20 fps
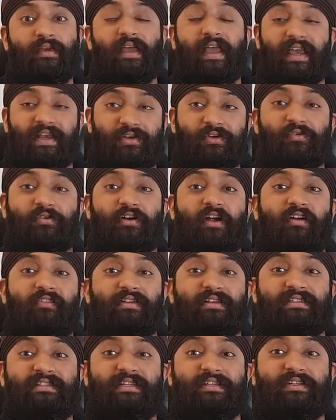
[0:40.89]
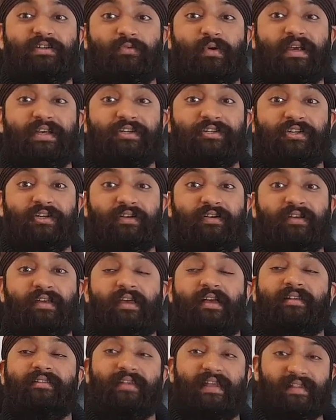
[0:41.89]
in your current situation,
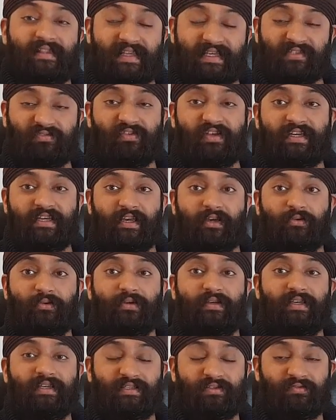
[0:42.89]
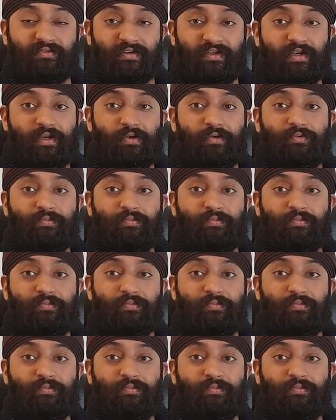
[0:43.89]
then this video is for you.